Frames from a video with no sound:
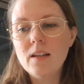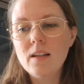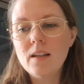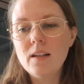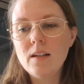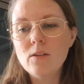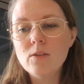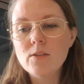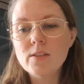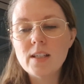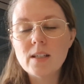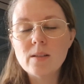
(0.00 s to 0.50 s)

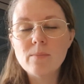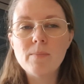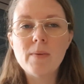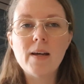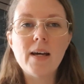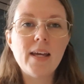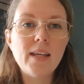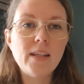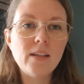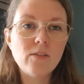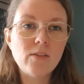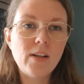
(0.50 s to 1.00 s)
looked at
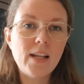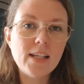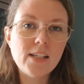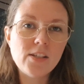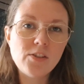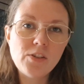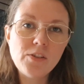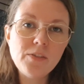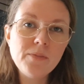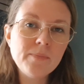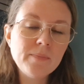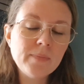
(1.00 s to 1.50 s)
my
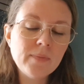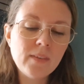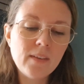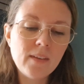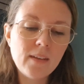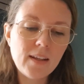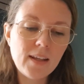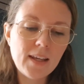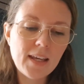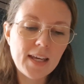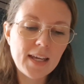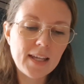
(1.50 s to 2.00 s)
collection
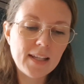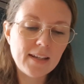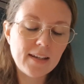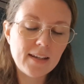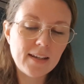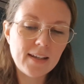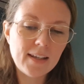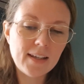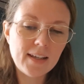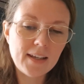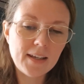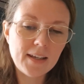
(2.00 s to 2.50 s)
and